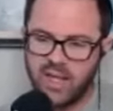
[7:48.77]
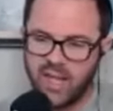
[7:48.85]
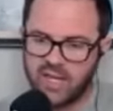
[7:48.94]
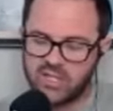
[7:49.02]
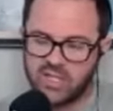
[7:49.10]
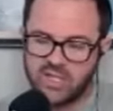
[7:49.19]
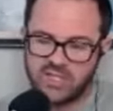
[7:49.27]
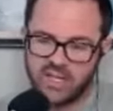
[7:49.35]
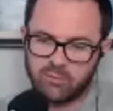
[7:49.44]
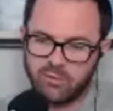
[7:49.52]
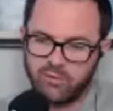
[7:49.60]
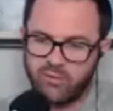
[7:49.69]
And she is like
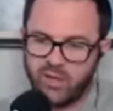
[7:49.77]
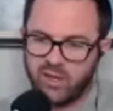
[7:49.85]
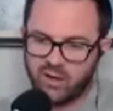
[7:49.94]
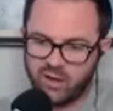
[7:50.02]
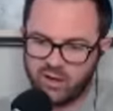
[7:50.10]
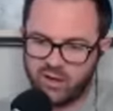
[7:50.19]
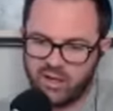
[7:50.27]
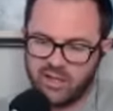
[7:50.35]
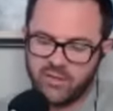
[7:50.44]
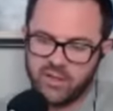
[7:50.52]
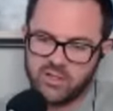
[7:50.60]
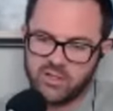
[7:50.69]
revered in
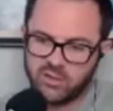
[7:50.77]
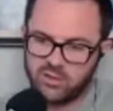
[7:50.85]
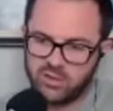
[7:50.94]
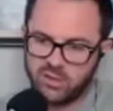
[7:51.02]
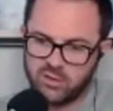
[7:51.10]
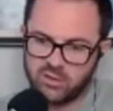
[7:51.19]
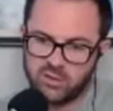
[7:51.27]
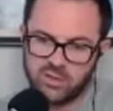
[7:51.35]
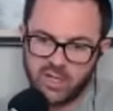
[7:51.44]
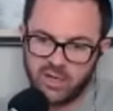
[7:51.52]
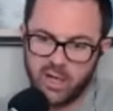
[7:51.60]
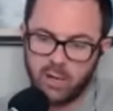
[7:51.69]
evangelical culture as
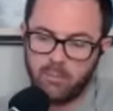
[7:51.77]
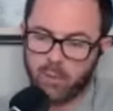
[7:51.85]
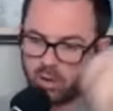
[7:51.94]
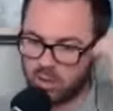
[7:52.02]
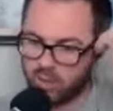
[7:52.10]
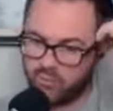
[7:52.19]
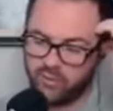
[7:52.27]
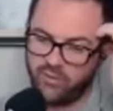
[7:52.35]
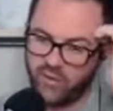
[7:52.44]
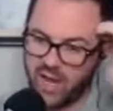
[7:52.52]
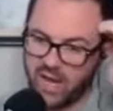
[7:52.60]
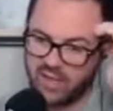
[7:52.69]
like a, a, martyr for the
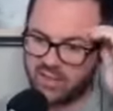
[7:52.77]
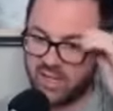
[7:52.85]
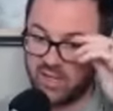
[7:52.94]
faith.